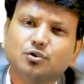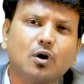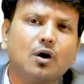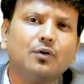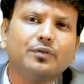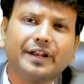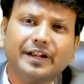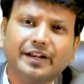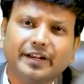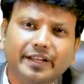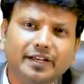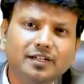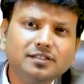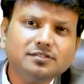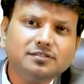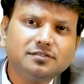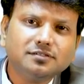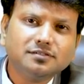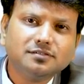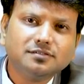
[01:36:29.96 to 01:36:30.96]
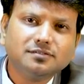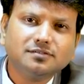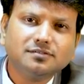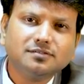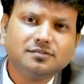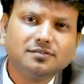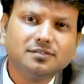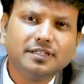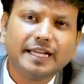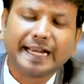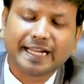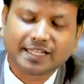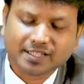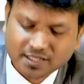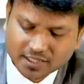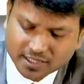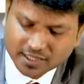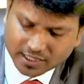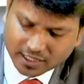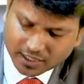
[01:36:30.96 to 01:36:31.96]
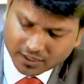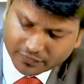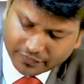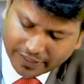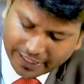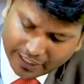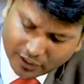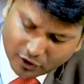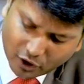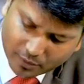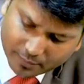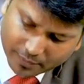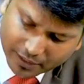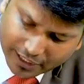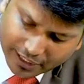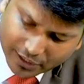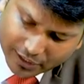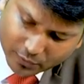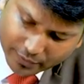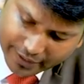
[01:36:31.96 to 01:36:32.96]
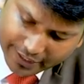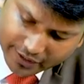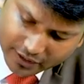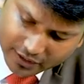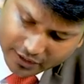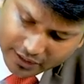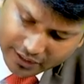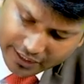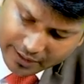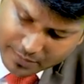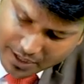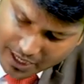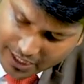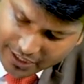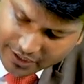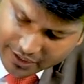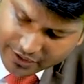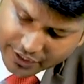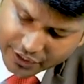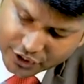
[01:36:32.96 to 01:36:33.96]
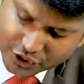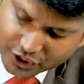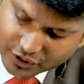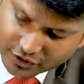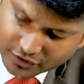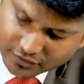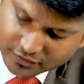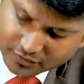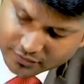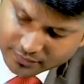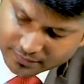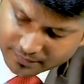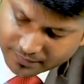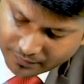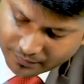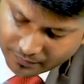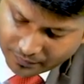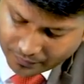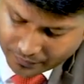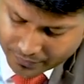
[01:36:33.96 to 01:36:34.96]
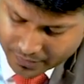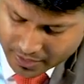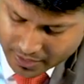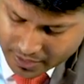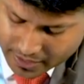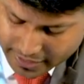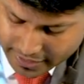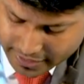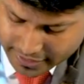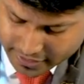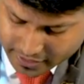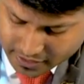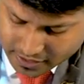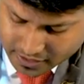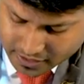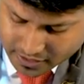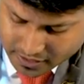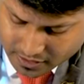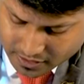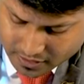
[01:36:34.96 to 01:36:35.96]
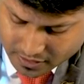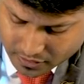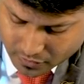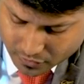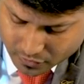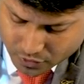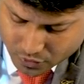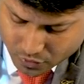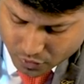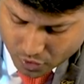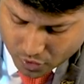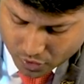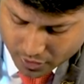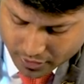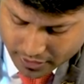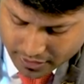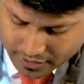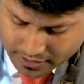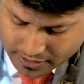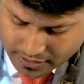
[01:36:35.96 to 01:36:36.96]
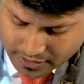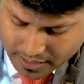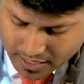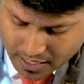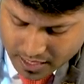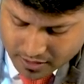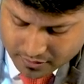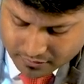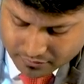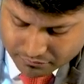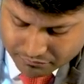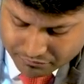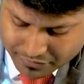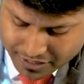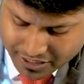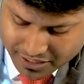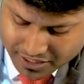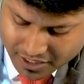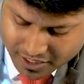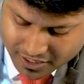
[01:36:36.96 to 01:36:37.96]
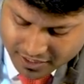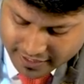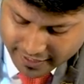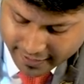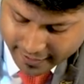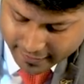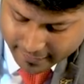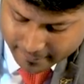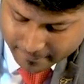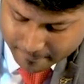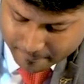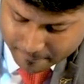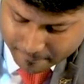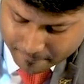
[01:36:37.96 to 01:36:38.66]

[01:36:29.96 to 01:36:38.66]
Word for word: throughout India. It is very commonly located in Himalayan region. It is also called as Mita Zeher.